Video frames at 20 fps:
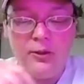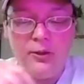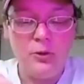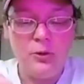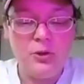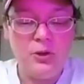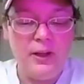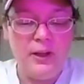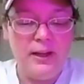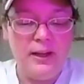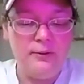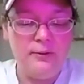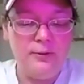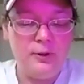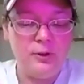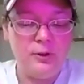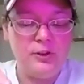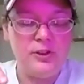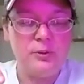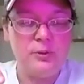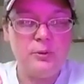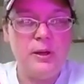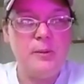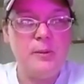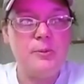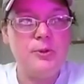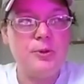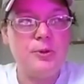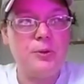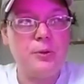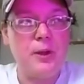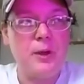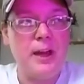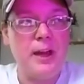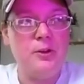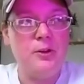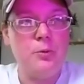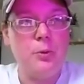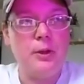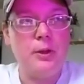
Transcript: Those landfills, sometimes they're lined